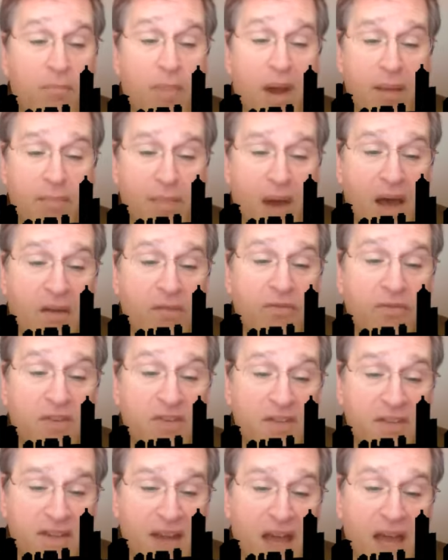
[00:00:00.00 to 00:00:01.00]
my mouth
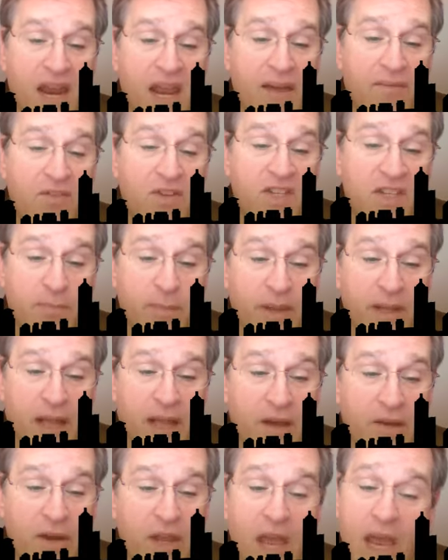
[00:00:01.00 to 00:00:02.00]
does not have to spell
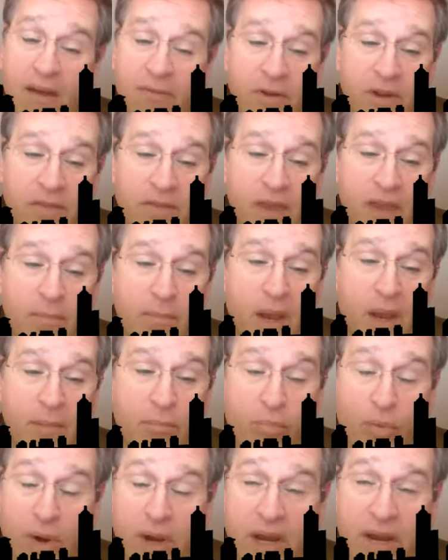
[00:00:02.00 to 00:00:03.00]
out everything my
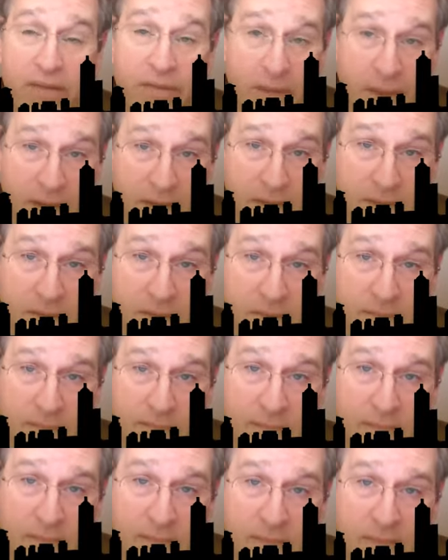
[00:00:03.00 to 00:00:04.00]
brain thinks.
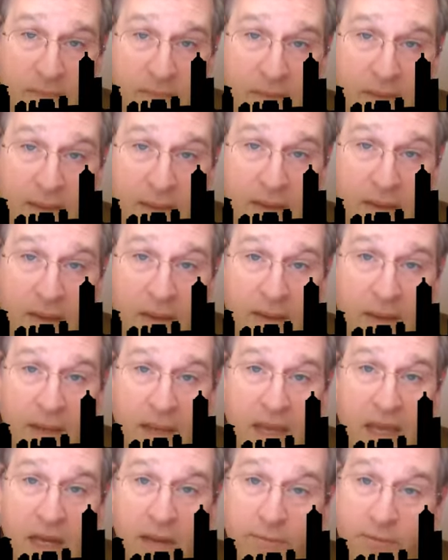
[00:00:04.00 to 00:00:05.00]

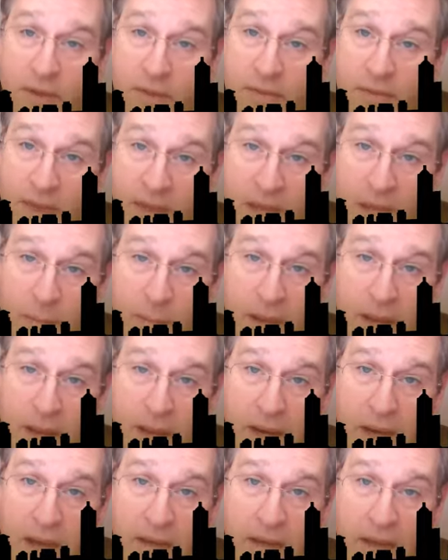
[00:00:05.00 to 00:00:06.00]
And if you think
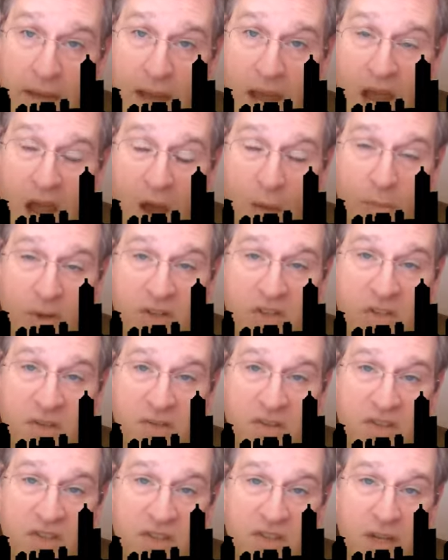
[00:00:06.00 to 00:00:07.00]
about it, how much
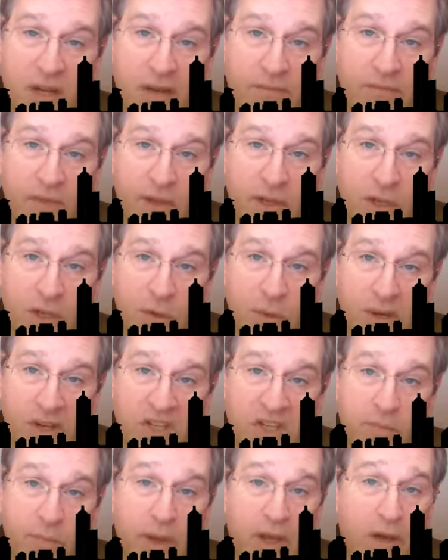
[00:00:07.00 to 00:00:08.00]
of the stuff that you
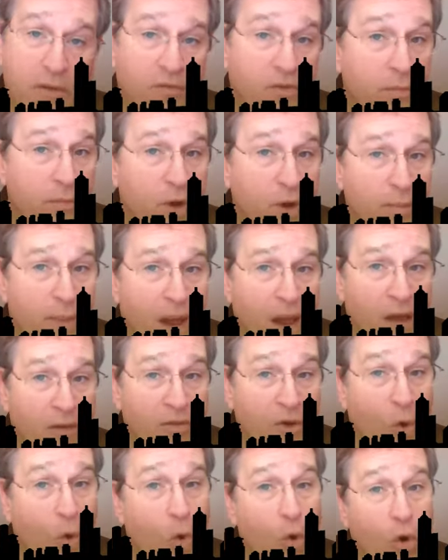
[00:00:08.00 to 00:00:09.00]
expel from your
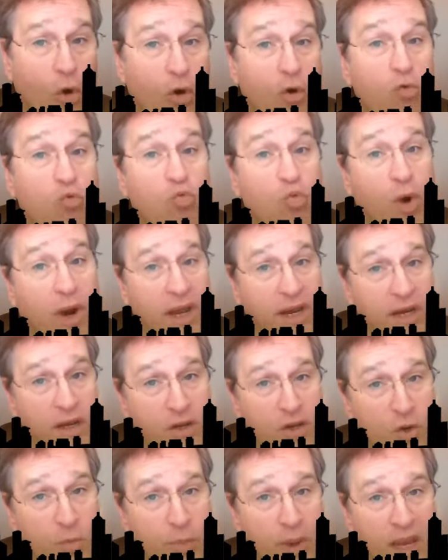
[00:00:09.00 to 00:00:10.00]
mouth or write
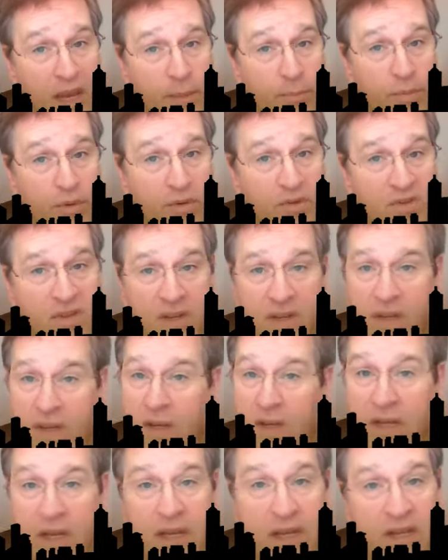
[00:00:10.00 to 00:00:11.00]
in your papers
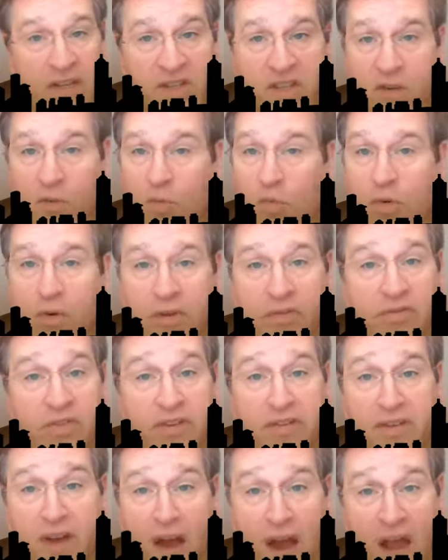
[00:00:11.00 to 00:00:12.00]
isn't worth
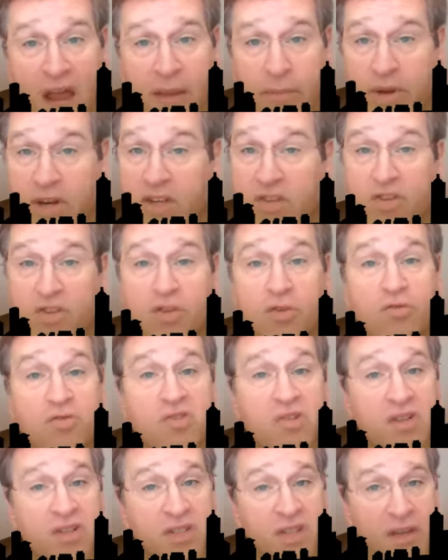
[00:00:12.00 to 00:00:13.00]
the time and is
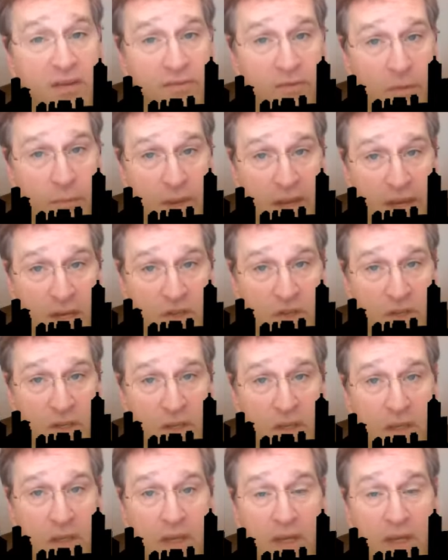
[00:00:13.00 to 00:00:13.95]
useless information?